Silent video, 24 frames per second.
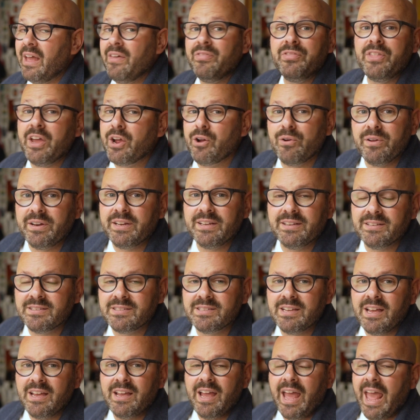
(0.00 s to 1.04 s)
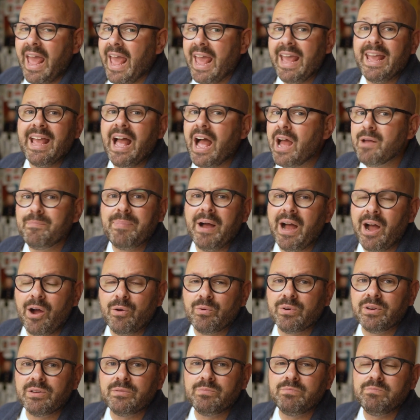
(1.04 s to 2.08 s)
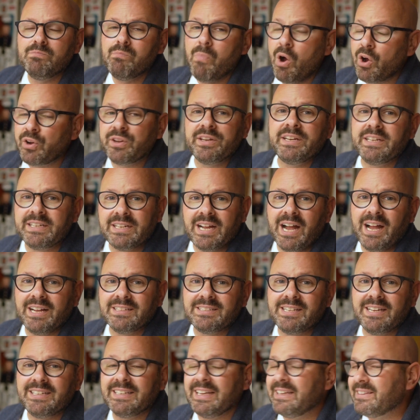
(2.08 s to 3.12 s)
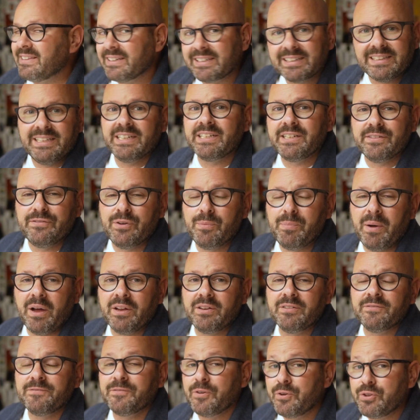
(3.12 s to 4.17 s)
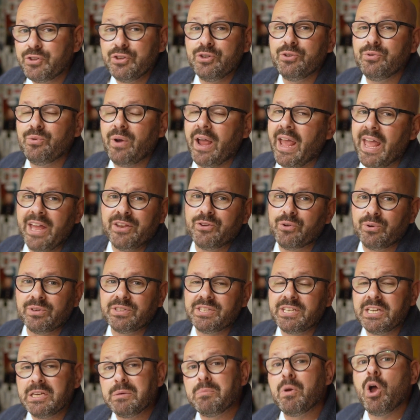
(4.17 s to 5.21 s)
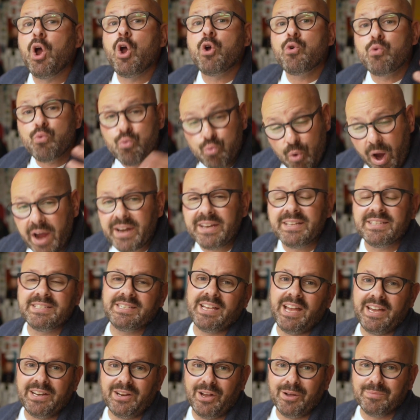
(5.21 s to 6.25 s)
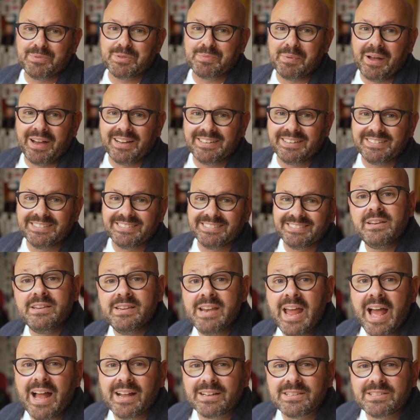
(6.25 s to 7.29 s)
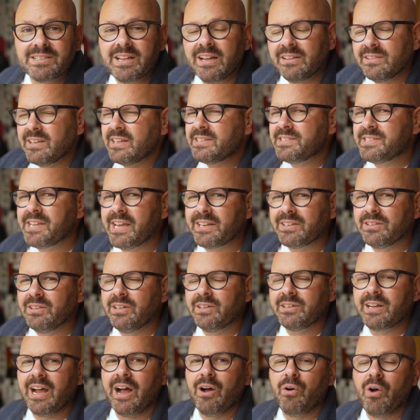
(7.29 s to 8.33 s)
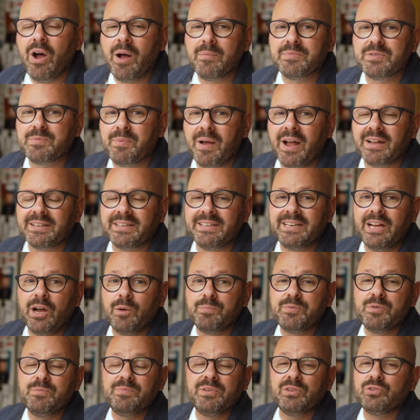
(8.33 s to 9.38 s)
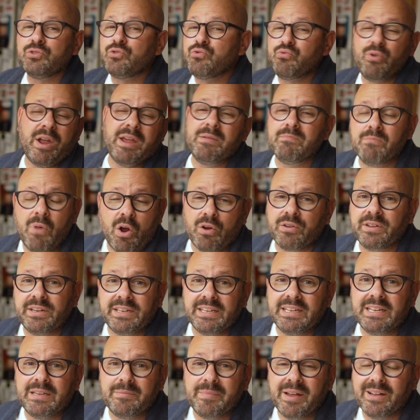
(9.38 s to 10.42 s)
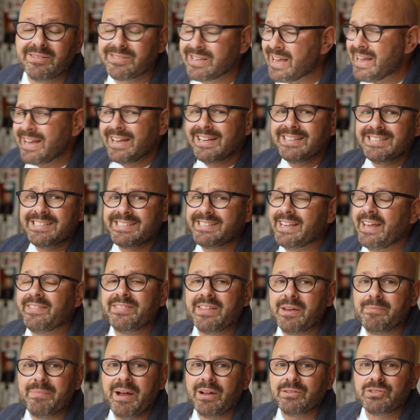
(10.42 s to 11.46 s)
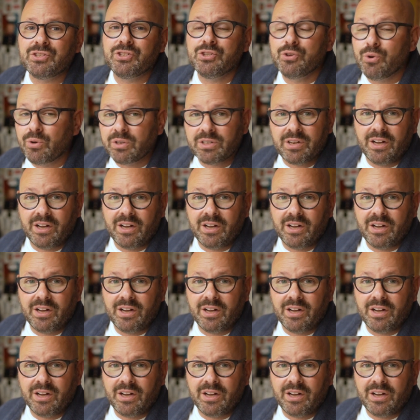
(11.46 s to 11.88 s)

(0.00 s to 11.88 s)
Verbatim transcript: And there it is. AI powered marketing content at the click of a button for you and your team right inside HubSpot. Next, let's take a look how HubSpot can help you build great marketing emails and send them out to your